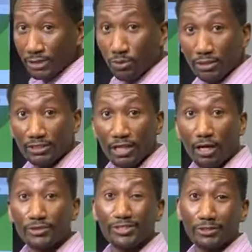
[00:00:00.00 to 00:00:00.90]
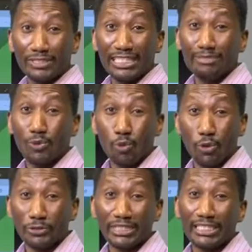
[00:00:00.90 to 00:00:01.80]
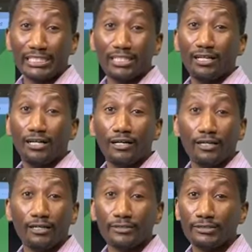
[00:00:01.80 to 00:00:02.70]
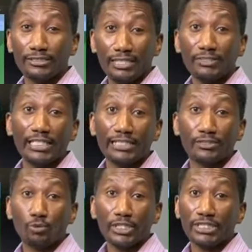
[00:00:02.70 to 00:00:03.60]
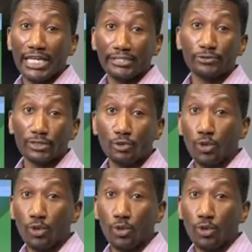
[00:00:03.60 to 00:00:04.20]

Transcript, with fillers: as well as a call center team working uh, seven days a week answering